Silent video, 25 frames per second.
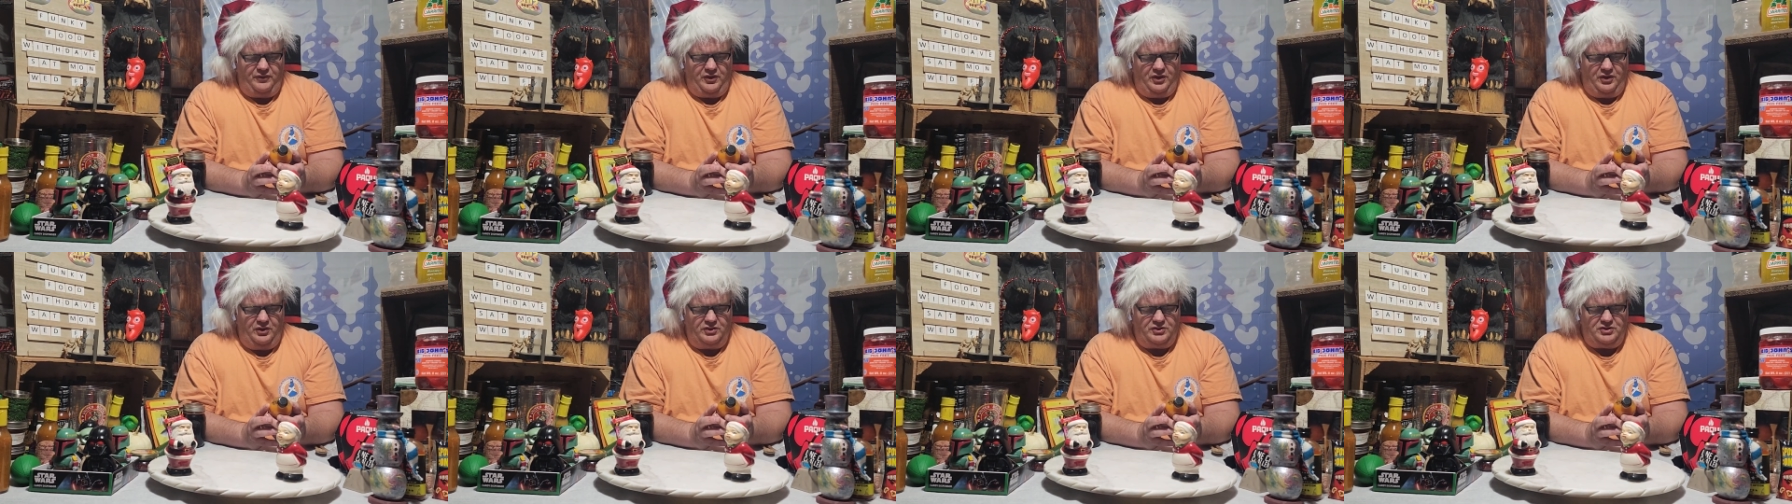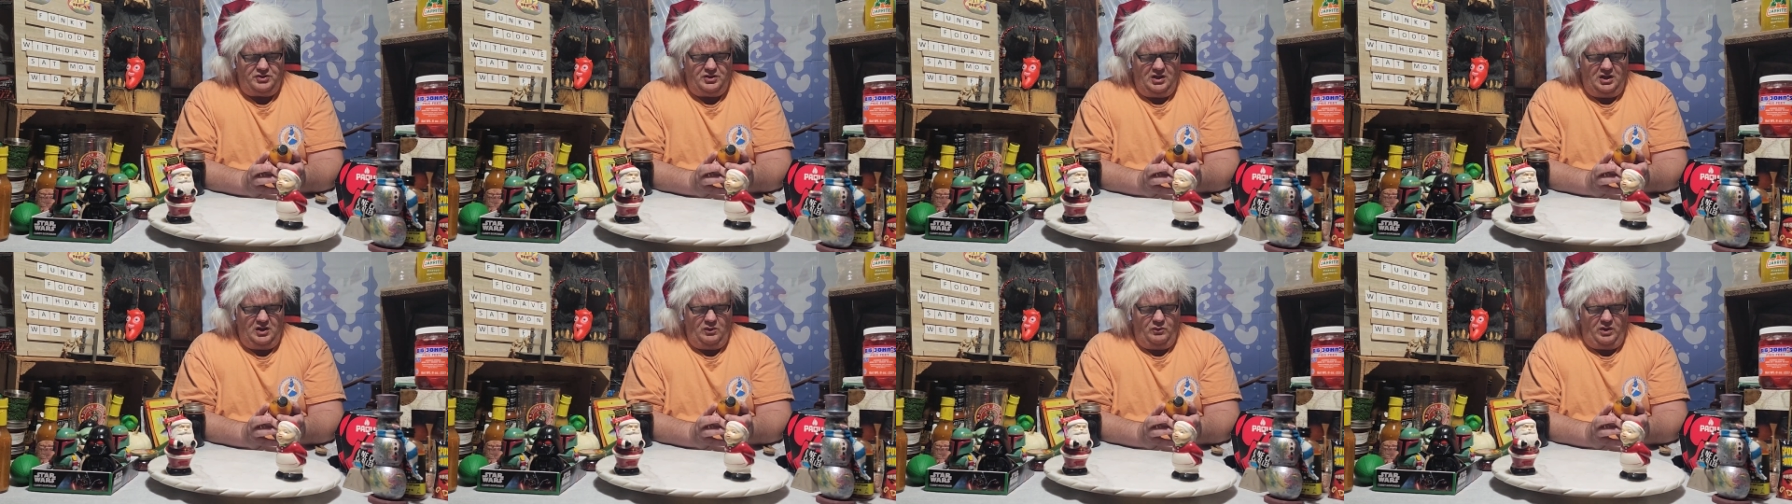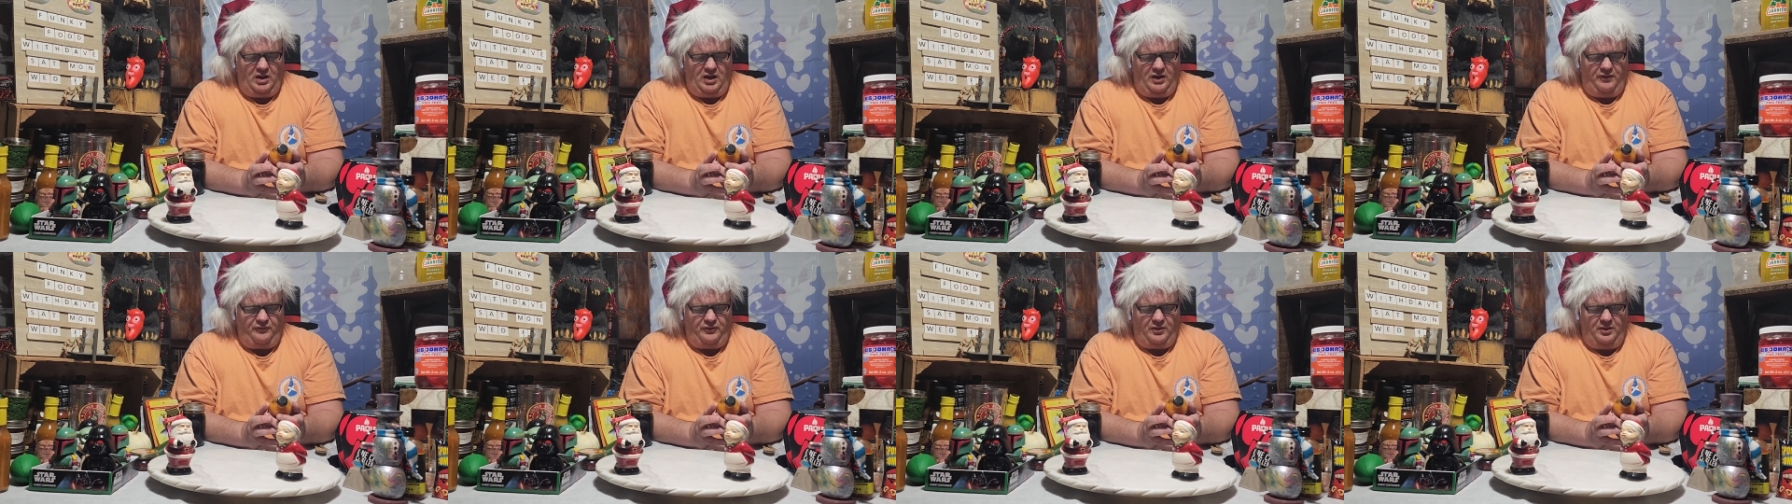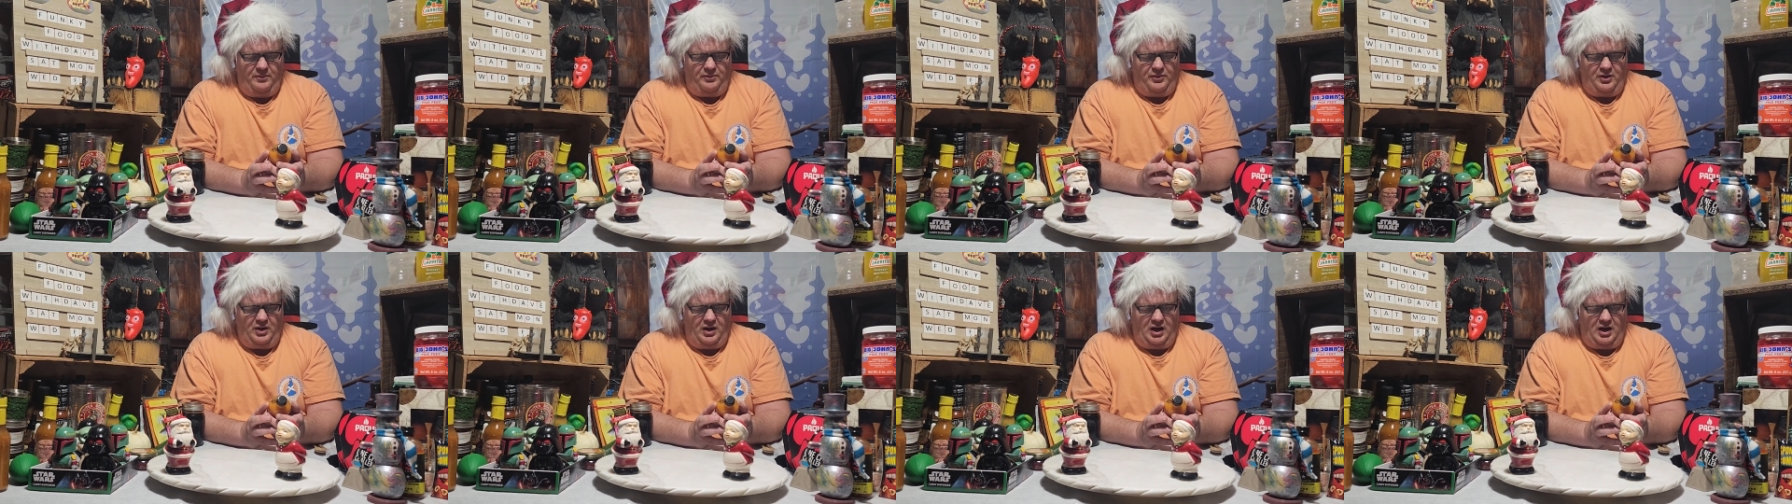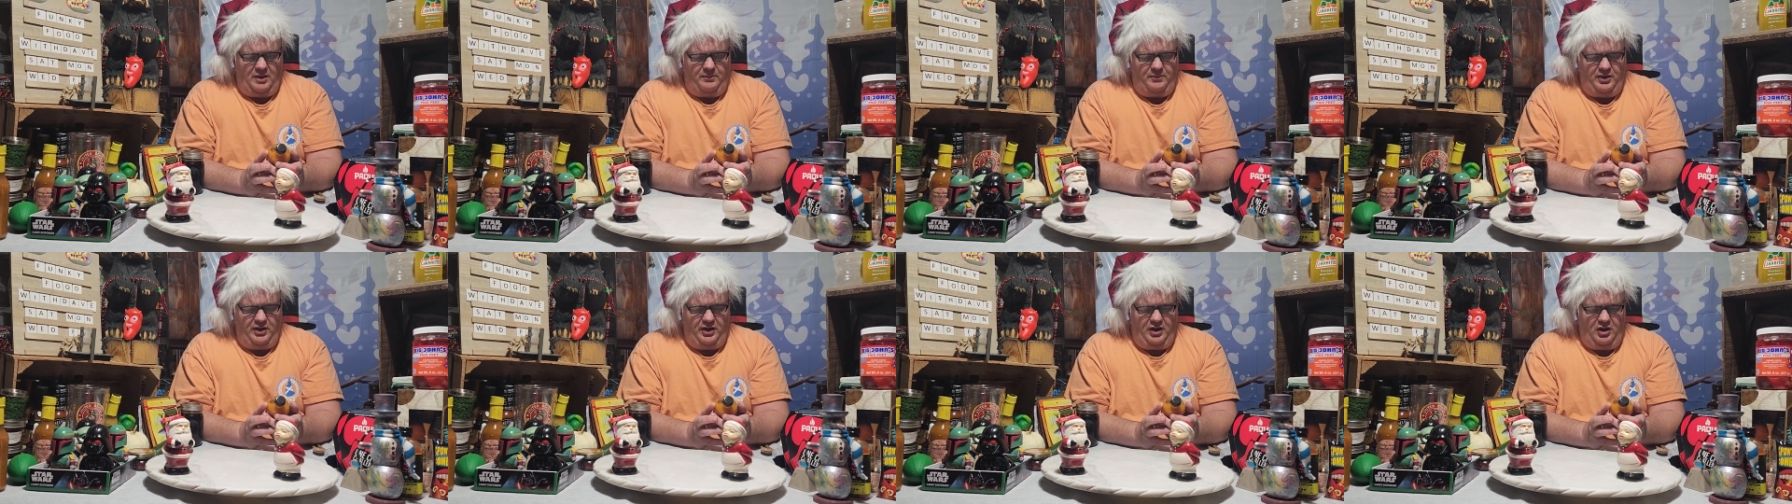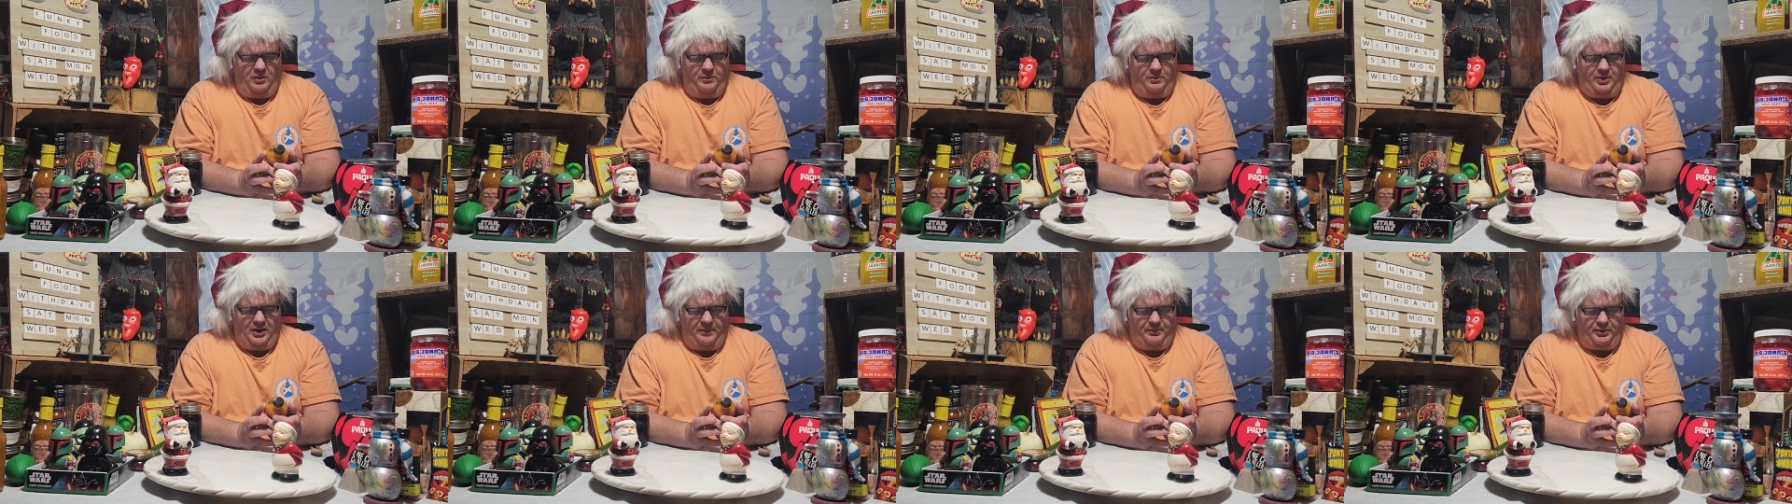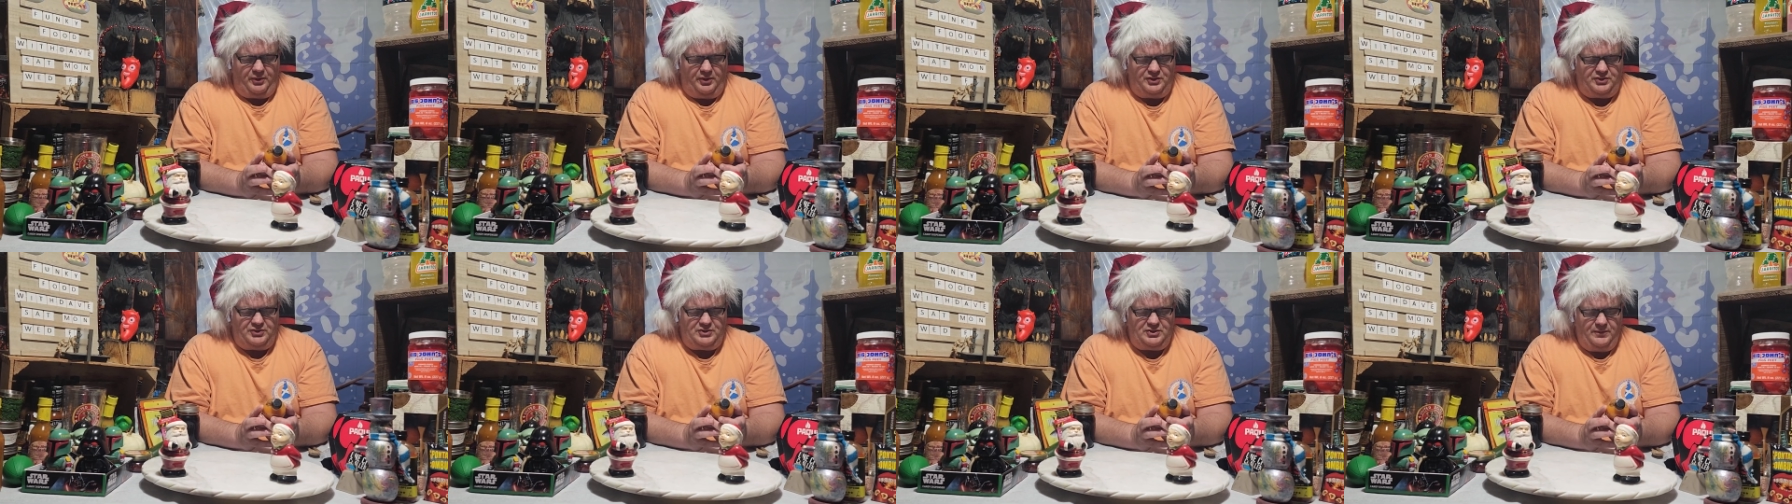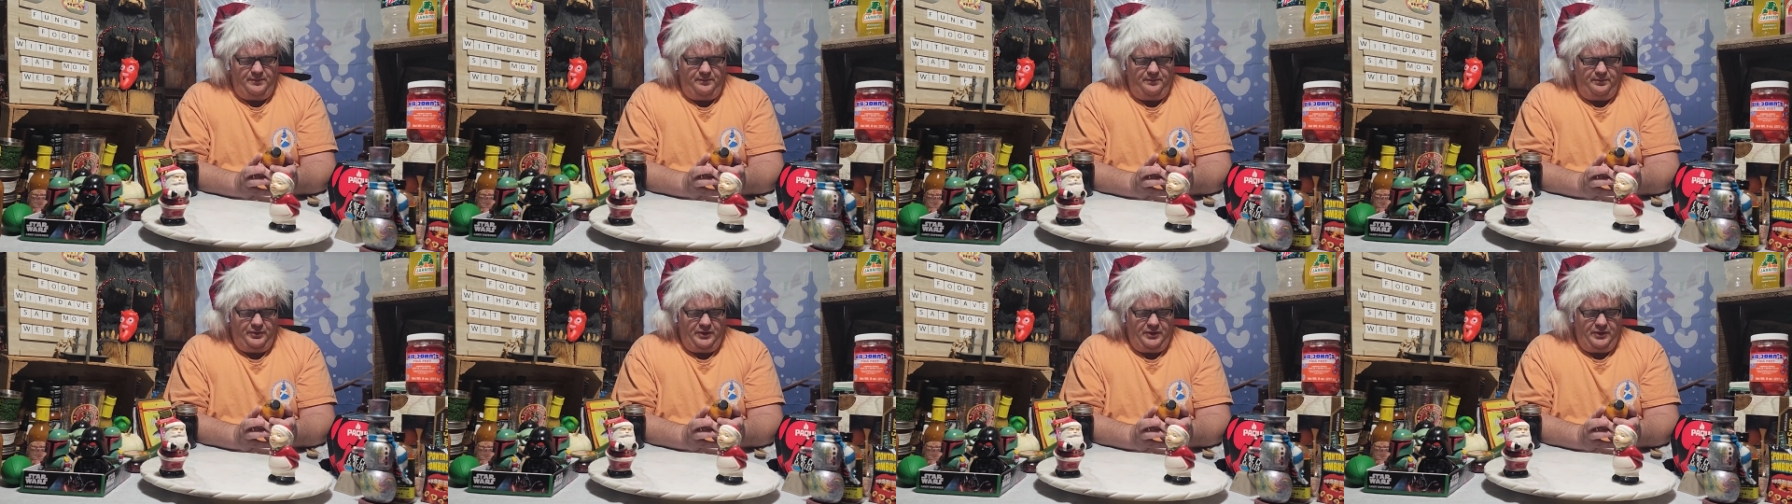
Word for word: fierce heat wave from the habanero peppers.